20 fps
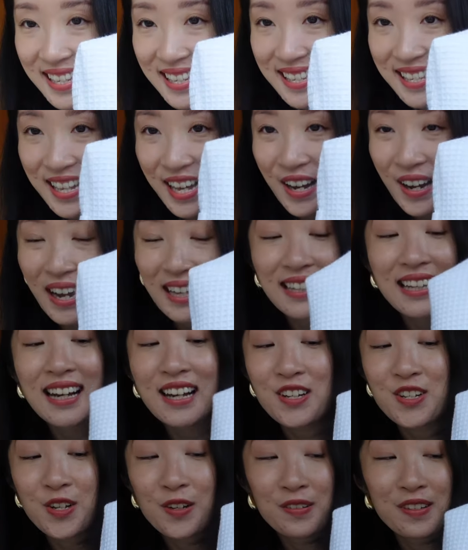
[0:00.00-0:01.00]
this though? I think
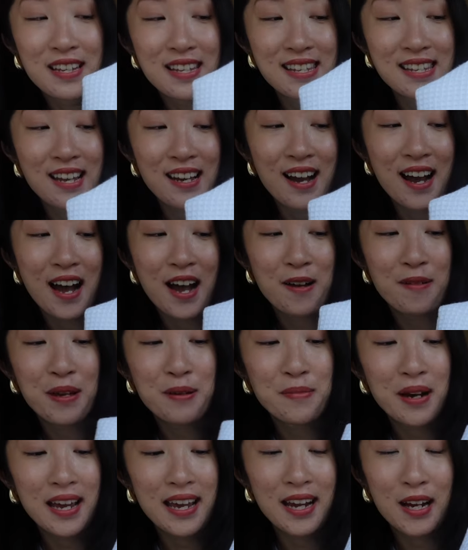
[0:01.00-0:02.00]
I showed this
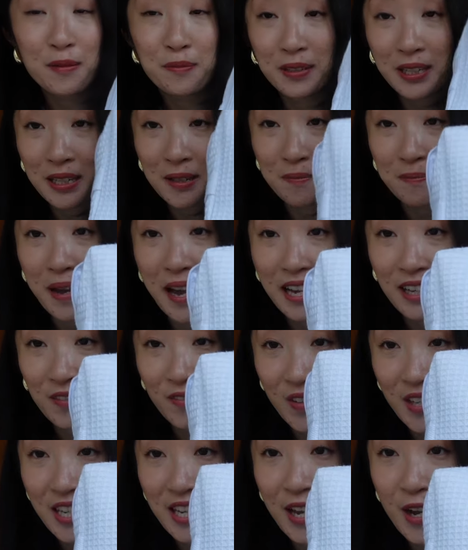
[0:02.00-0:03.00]
in my airplane bag
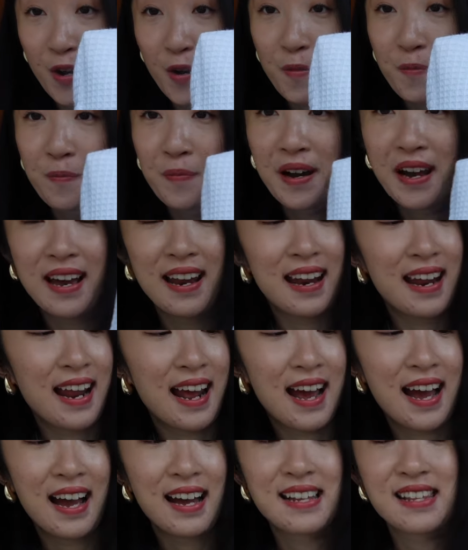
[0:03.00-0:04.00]
video, but it
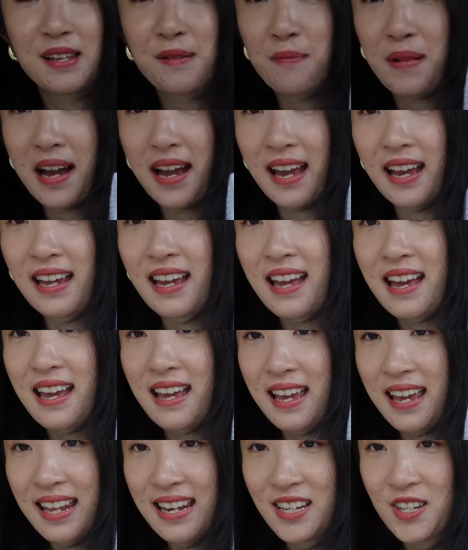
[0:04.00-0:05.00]
has my
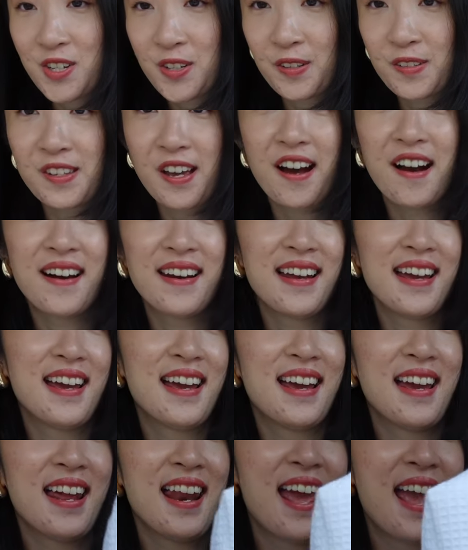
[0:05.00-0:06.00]
initials on it
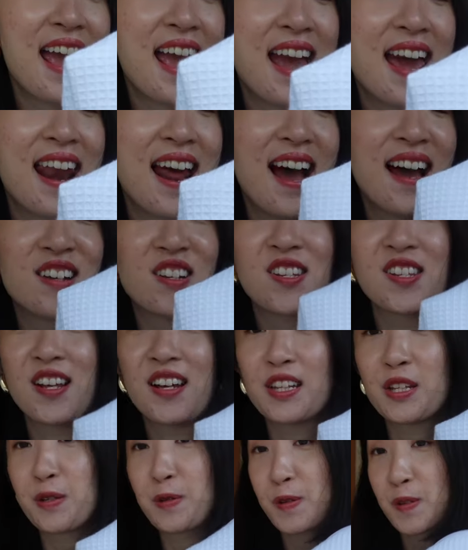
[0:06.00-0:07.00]
and I just
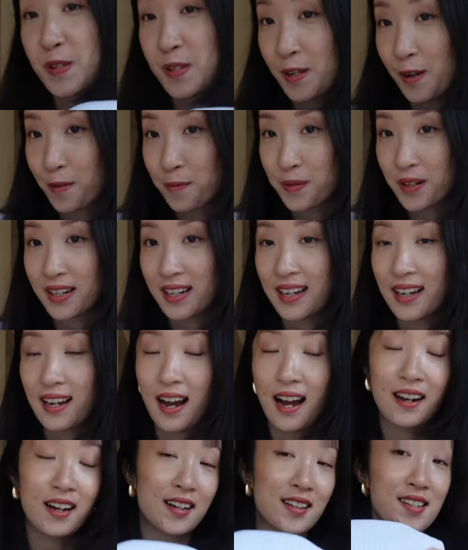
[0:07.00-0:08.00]
thought this was so pretty.
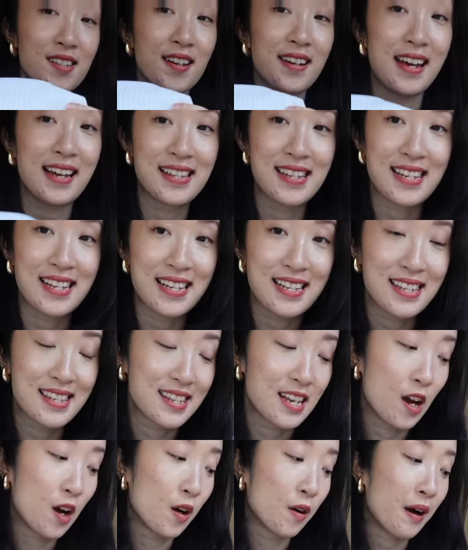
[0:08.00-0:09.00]
I got this on Etsy,
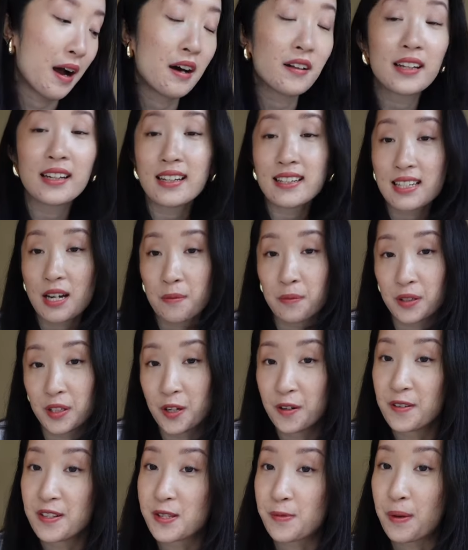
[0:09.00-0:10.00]
so I'll link it down
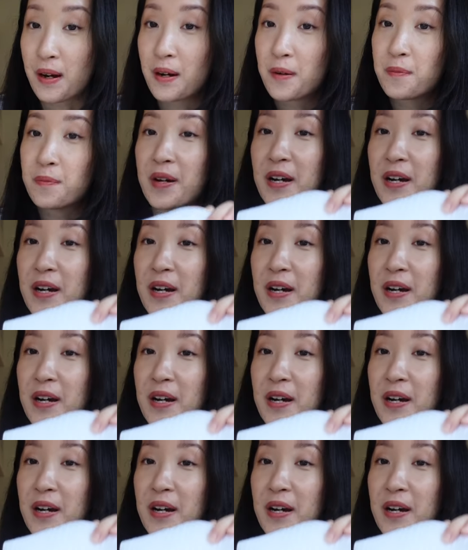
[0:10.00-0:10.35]
below as well,